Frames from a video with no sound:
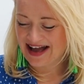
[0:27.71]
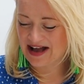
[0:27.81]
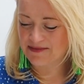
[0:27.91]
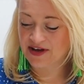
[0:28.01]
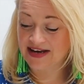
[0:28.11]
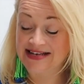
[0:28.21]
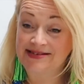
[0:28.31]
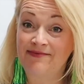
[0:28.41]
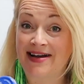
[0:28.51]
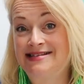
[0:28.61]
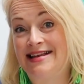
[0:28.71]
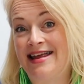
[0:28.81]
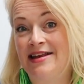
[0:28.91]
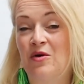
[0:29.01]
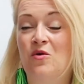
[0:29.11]
You're going to need some
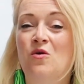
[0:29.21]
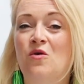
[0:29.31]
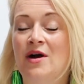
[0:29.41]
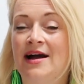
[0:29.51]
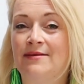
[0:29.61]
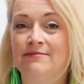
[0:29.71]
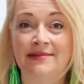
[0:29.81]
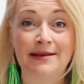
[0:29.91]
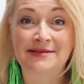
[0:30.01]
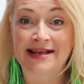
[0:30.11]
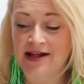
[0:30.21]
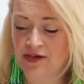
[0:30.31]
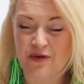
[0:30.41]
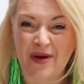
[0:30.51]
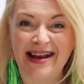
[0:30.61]
Vasaline or lip
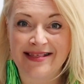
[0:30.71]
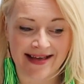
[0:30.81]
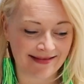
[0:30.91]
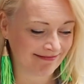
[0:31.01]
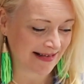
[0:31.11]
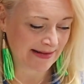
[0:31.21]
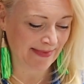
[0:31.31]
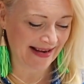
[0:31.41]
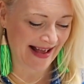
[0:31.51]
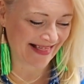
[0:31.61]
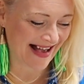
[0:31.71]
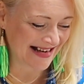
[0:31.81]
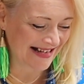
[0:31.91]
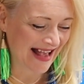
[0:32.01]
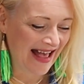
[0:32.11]
salve or anything that's a bit like
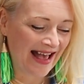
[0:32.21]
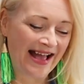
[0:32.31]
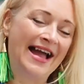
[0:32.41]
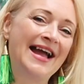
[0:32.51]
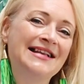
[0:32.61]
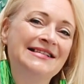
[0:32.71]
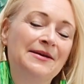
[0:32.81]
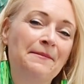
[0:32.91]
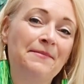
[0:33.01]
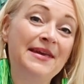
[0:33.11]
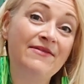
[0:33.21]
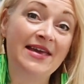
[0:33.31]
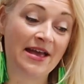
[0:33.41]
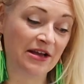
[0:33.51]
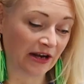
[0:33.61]
that, and some
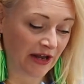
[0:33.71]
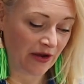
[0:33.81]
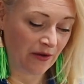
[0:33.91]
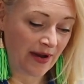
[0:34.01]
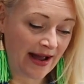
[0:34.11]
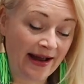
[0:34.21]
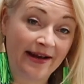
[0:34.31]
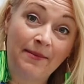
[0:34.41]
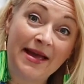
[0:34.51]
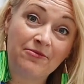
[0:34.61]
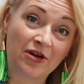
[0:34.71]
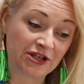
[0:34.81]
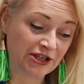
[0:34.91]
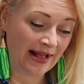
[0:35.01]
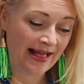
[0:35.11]
PVA glue and a
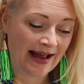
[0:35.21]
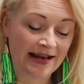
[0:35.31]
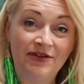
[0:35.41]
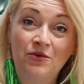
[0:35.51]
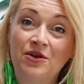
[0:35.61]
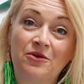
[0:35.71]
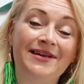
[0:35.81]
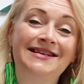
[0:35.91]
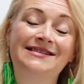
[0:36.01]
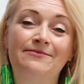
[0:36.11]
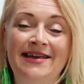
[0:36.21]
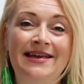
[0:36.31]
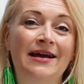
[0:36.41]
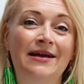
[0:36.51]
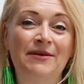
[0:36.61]
paintbrush. And if you want your beads to
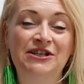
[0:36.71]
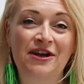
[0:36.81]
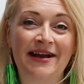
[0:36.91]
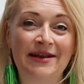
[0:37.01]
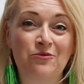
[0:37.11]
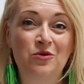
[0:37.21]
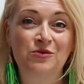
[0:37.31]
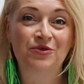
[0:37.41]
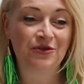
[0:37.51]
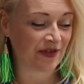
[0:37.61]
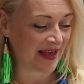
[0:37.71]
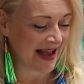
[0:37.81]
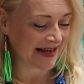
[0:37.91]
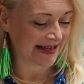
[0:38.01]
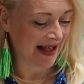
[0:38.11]
be a bit shiny and waterproof at the
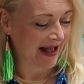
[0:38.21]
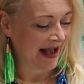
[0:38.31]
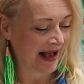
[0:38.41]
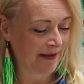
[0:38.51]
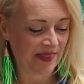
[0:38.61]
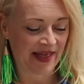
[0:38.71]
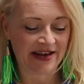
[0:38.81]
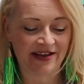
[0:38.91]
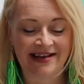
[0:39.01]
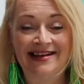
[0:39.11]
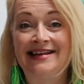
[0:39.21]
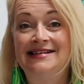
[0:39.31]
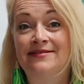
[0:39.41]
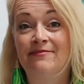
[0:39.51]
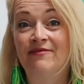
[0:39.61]
end, then you're going to
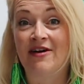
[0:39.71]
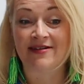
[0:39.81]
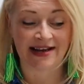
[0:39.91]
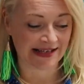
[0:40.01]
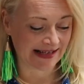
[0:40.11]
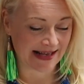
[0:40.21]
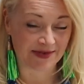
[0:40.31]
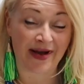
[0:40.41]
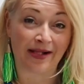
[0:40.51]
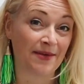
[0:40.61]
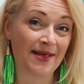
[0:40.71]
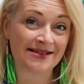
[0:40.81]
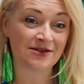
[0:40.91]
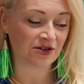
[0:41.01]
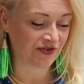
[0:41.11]
need some varnish as well. But
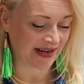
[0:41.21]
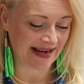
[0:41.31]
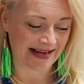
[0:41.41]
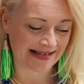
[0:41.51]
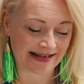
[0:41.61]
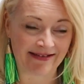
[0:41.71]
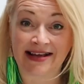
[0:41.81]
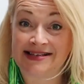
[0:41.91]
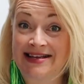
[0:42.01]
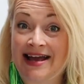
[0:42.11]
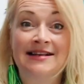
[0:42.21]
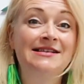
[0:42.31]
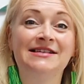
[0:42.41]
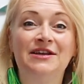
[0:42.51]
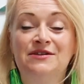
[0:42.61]
that's not strictly necessary because you can
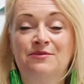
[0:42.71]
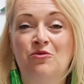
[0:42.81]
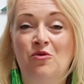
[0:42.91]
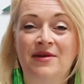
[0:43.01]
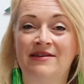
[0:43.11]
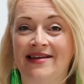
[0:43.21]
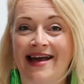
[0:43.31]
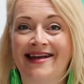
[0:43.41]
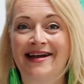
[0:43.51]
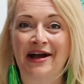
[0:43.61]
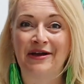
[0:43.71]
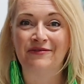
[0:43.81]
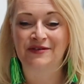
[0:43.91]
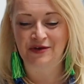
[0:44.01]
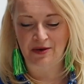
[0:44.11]
just use more PVA
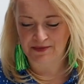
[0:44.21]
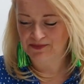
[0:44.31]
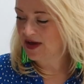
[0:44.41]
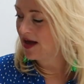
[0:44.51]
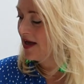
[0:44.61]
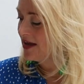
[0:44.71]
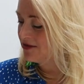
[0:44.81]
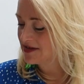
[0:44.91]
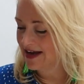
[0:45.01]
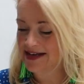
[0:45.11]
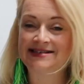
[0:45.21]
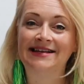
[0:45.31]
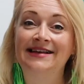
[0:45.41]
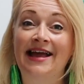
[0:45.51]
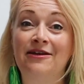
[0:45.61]
over the top. You're also going to
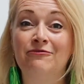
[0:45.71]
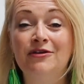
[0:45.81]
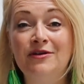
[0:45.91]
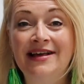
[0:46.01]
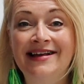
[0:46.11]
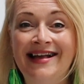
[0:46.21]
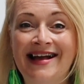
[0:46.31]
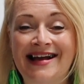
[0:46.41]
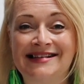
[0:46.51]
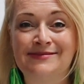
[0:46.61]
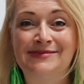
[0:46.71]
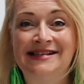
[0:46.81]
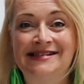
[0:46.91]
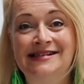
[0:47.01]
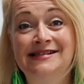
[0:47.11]
need a ruler and some
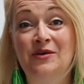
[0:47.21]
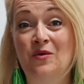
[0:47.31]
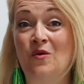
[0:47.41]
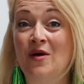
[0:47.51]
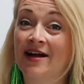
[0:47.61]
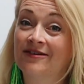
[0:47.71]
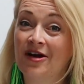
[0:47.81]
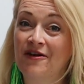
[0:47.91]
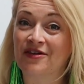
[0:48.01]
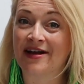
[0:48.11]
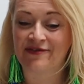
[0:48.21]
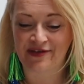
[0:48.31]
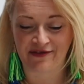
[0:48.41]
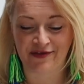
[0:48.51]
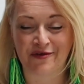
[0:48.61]
scissors or a craft
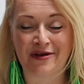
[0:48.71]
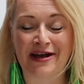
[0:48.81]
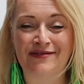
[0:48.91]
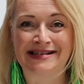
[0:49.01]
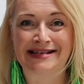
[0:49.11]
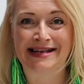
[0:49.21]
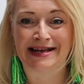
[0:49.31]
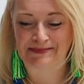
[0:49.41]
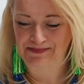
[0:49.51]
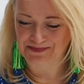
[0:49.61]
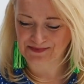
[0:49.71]
knife if you're over 16.